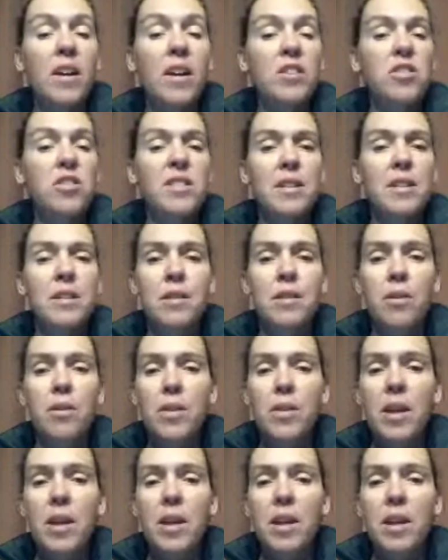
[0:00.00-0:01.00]
and she's like,
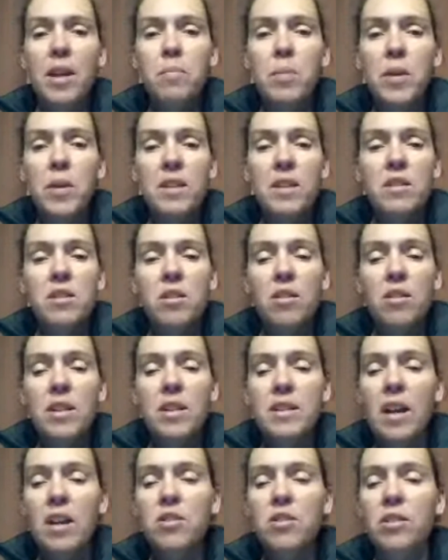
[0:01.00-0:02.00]
well, I just need to go get
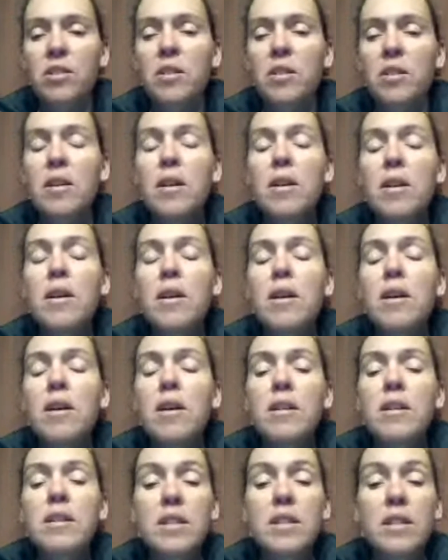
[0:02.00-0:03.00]
it because it's already
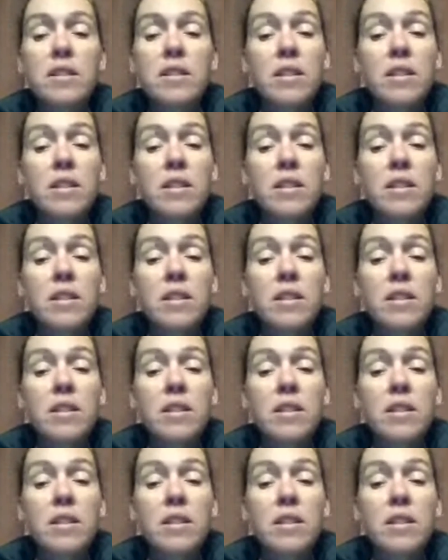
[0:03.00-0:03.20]
scheduled.